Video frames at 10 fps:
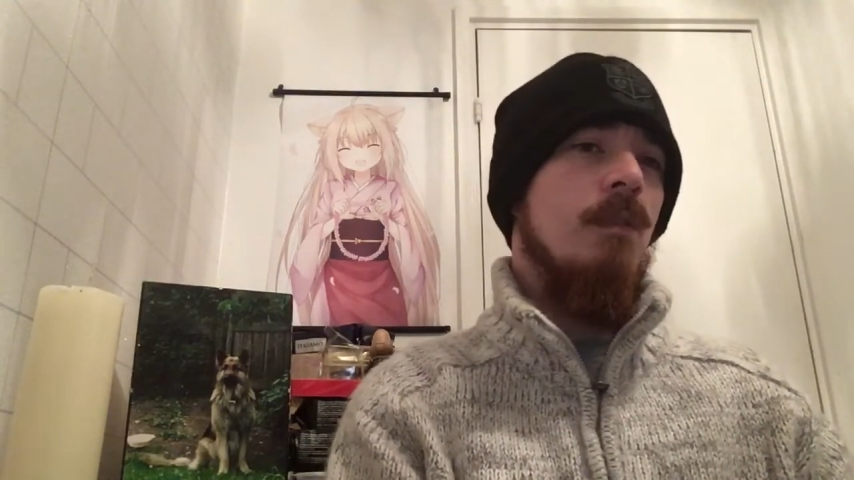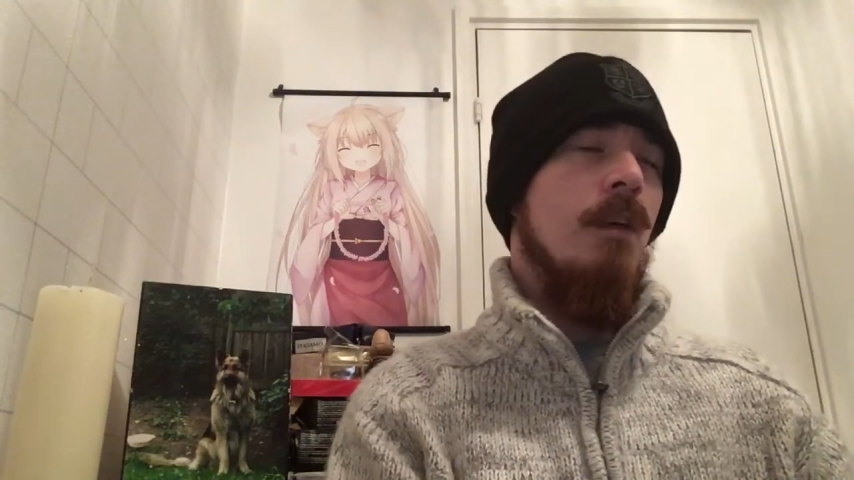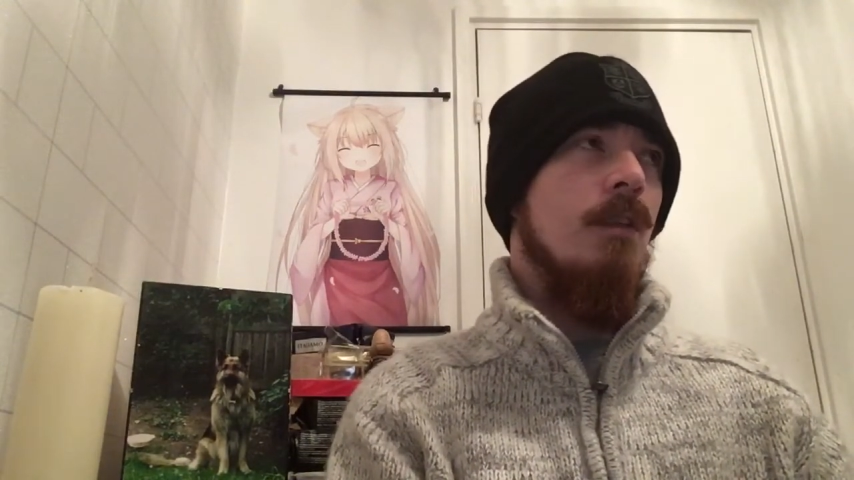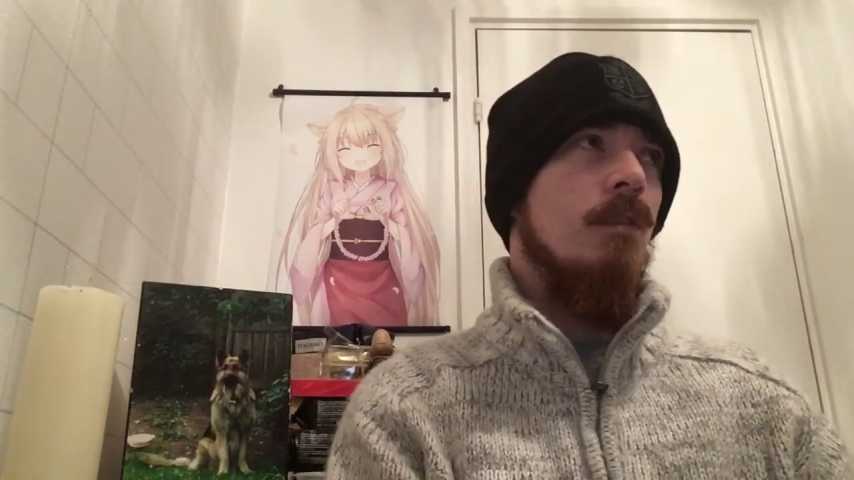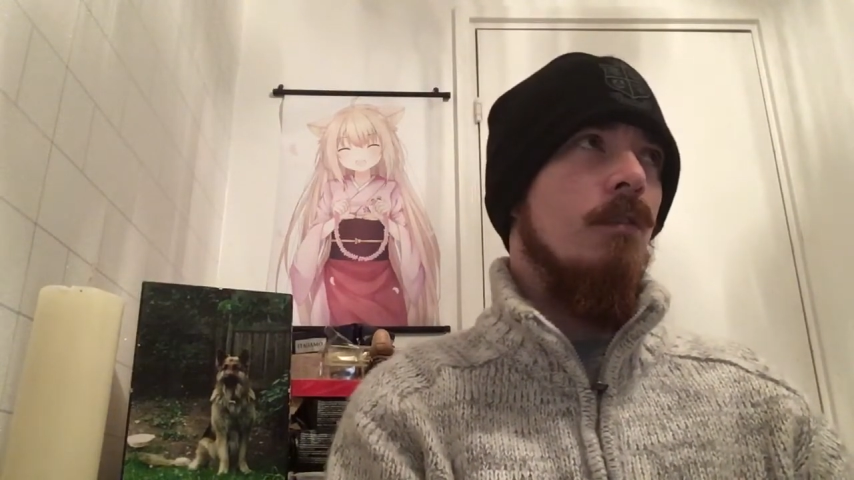
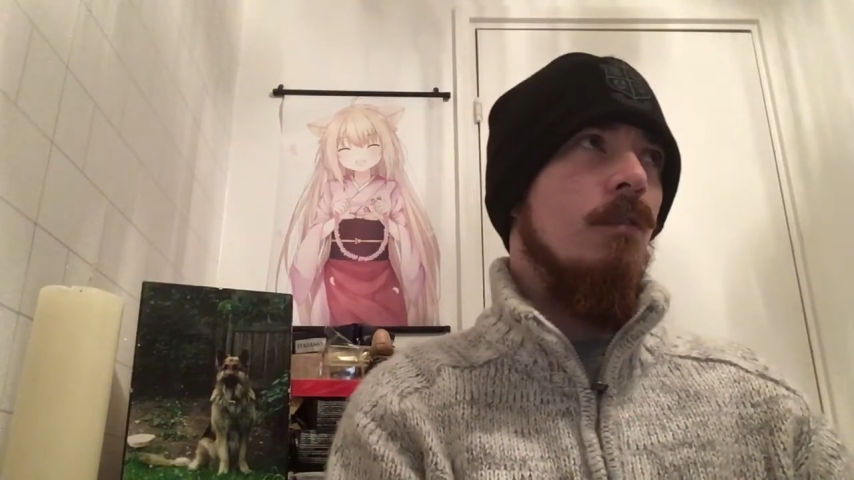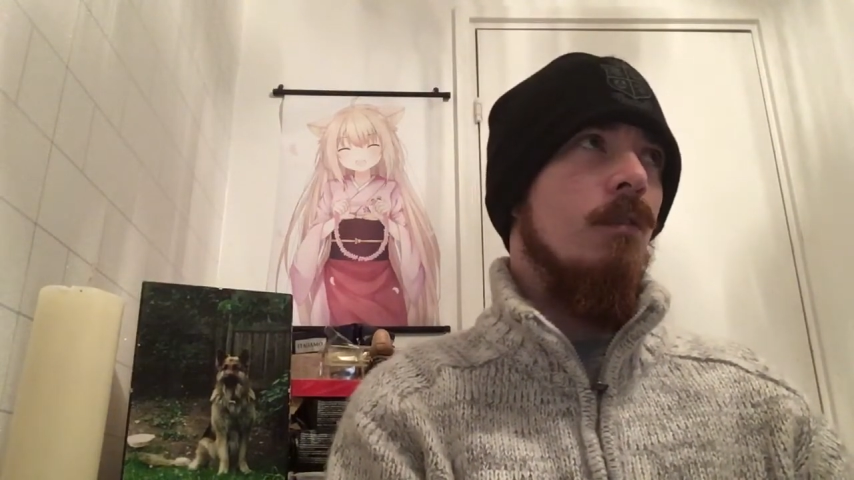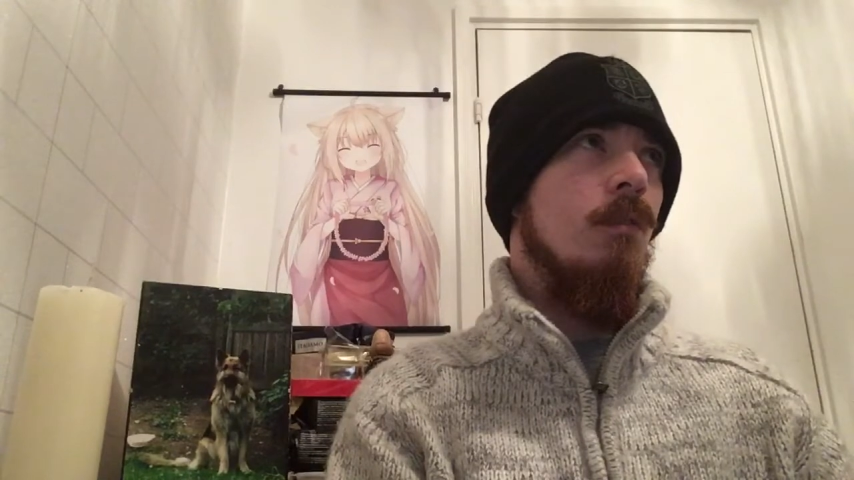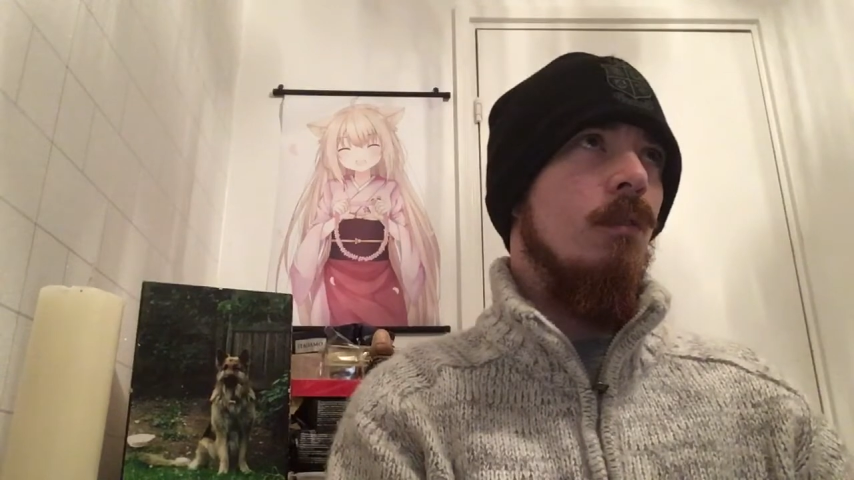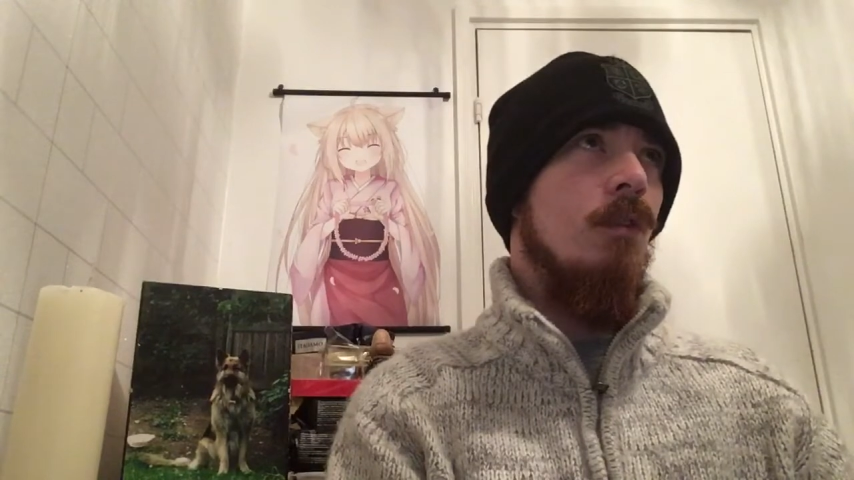that
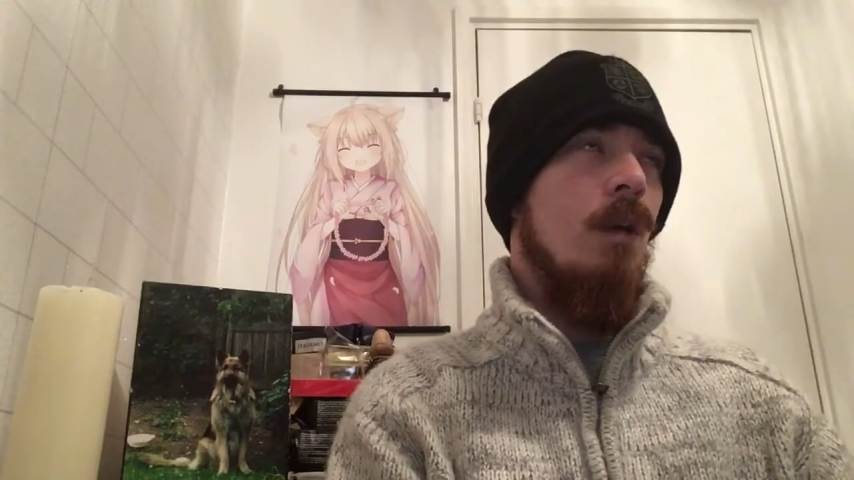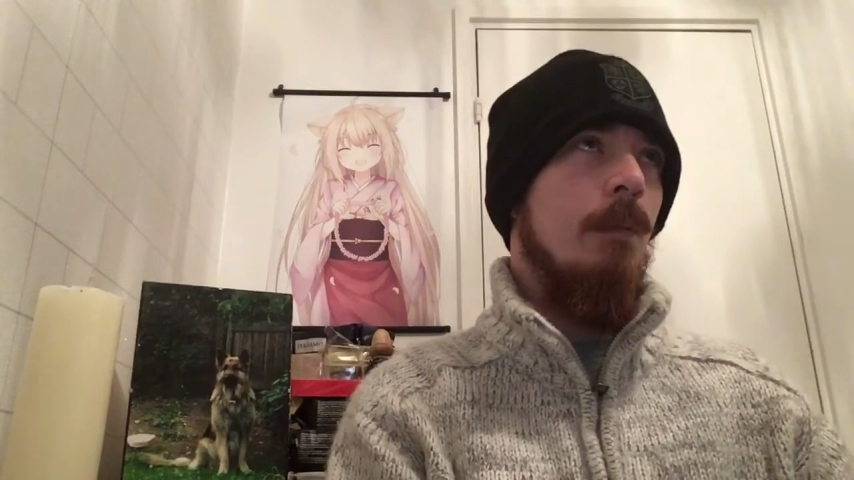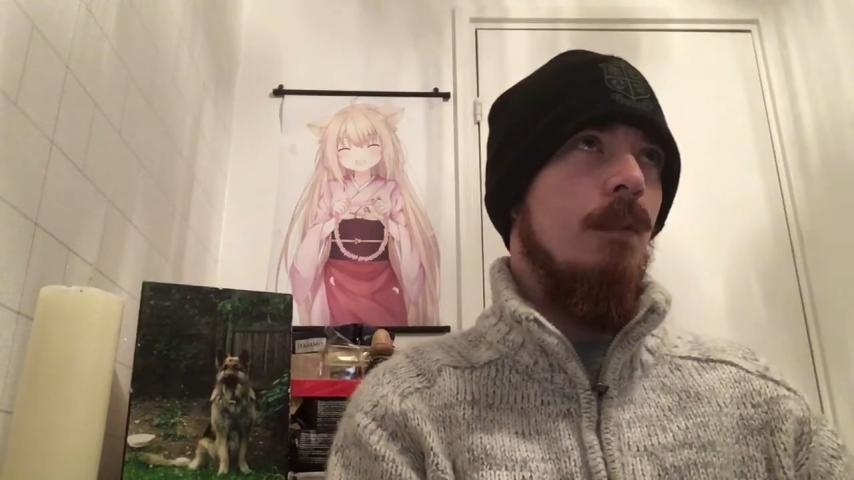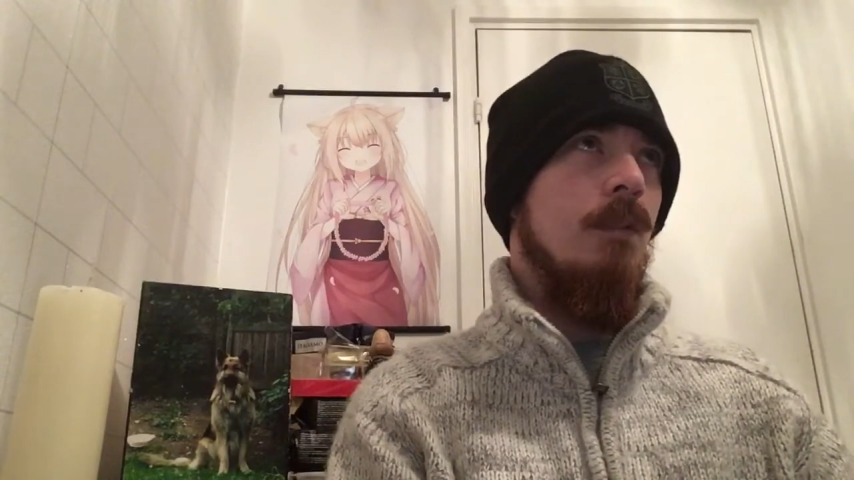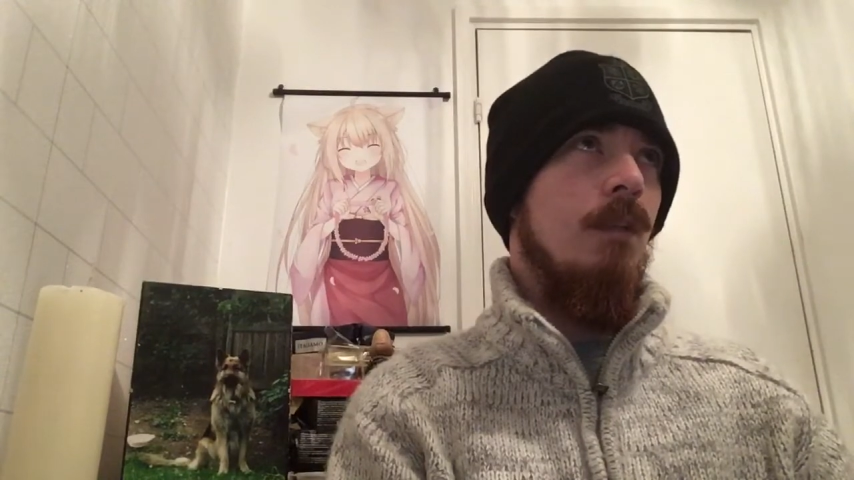the
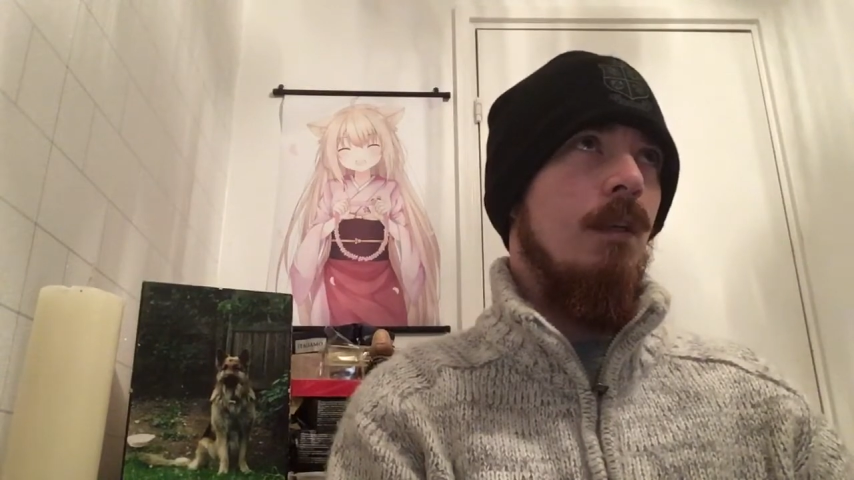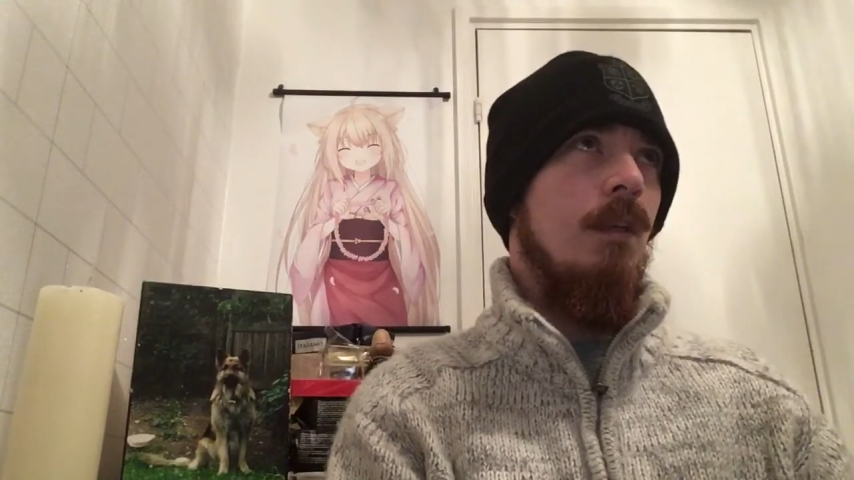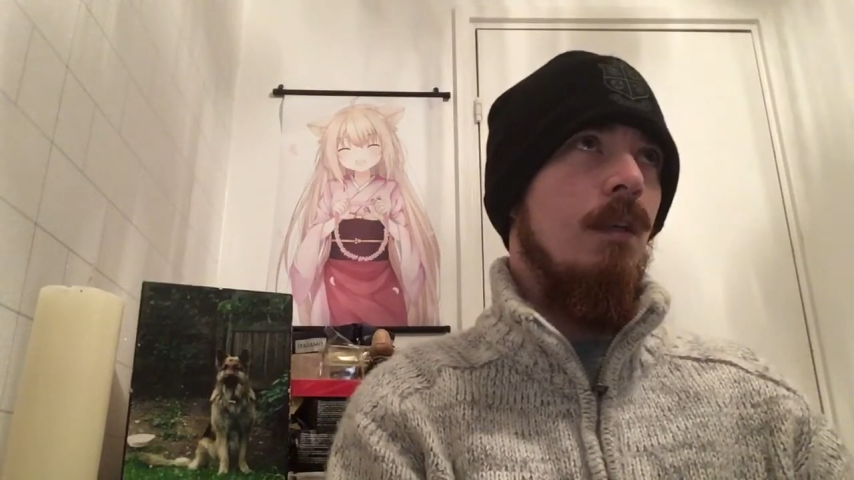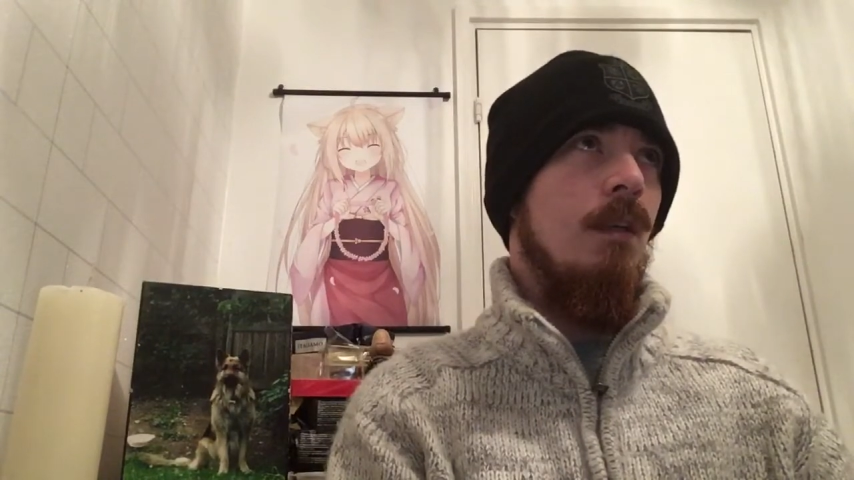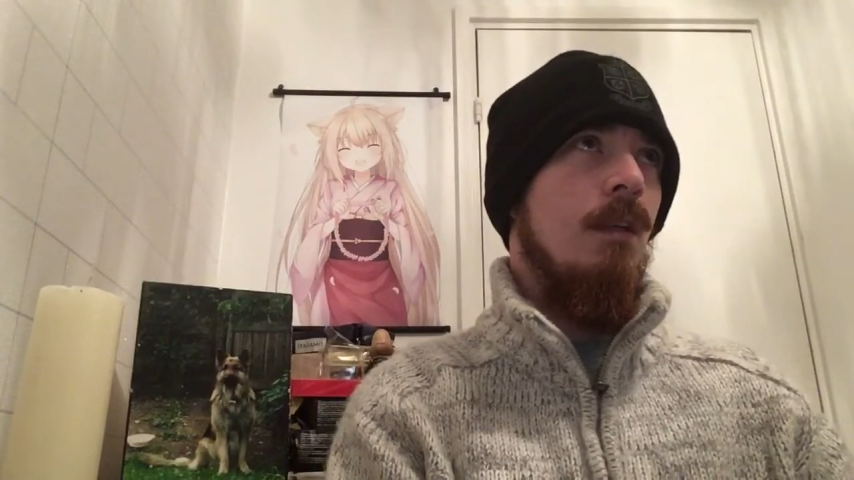common day